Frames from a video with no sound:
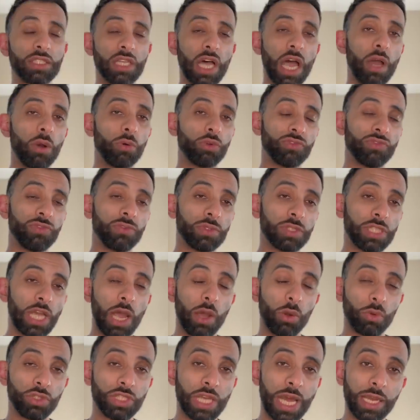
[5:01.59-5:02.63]
title
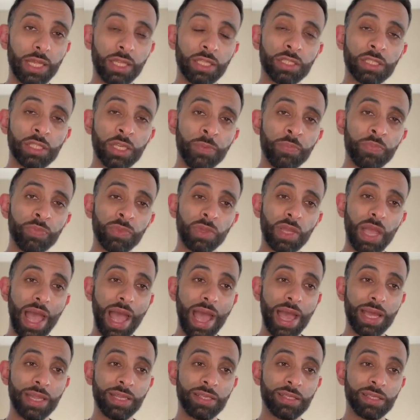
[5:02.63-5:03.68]
title challenge.
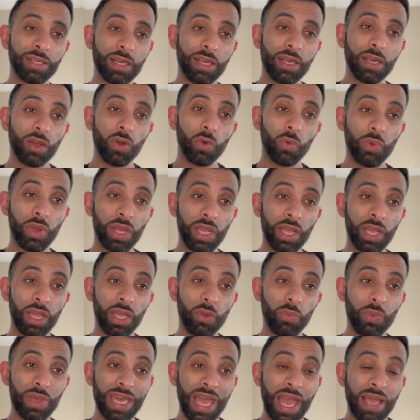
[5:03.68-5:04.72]
And
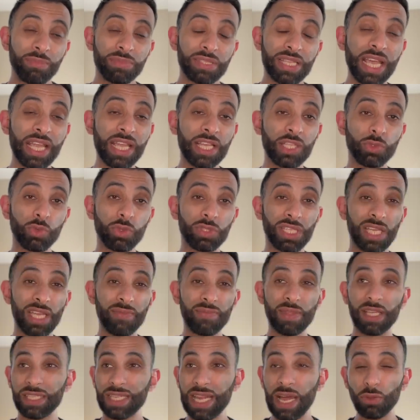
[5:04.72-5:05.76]
we, we came second to a
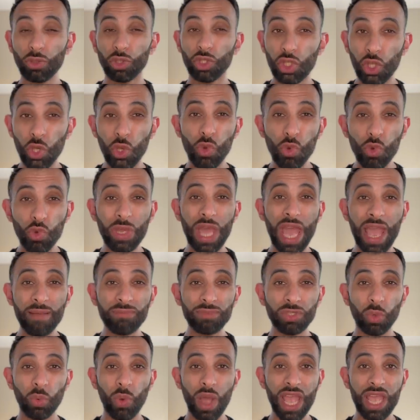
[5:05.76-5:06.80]
team that's now two
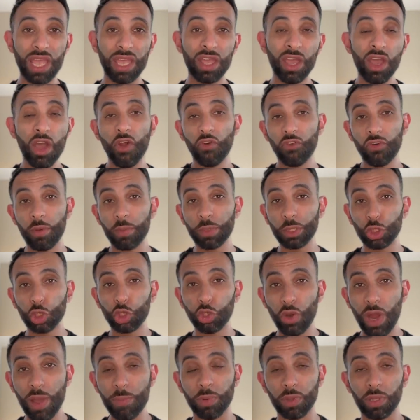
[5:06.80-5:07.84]
games away from a
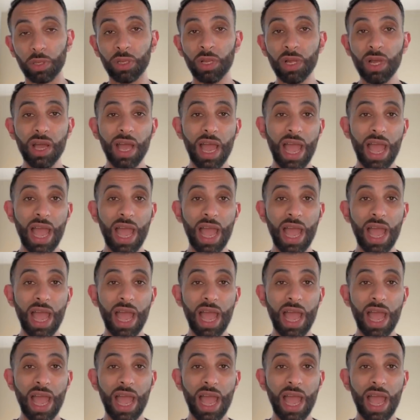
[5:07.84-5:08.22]
treble.